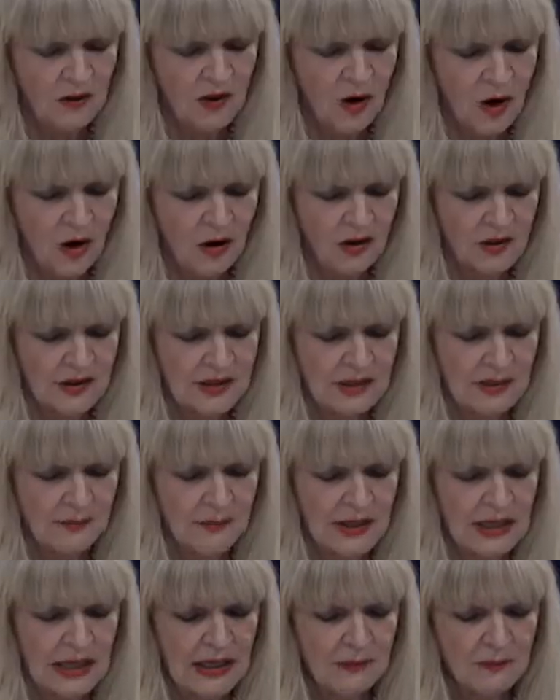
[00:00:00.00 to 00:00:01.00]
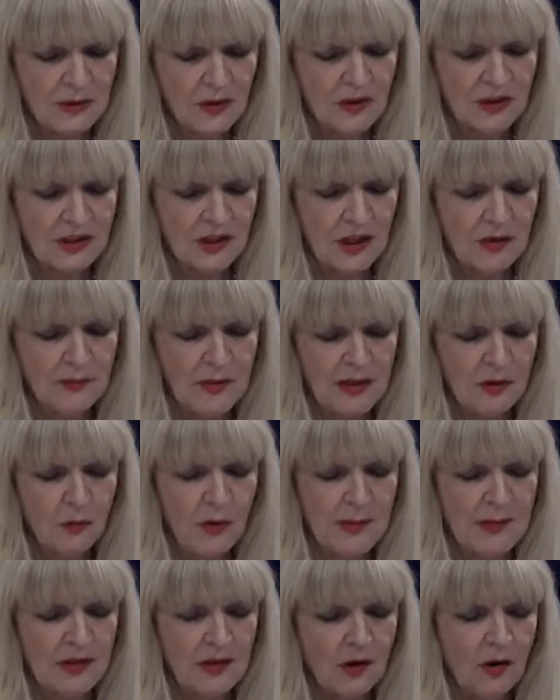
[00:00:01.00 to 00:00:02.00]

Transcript: the horrors that many military men and women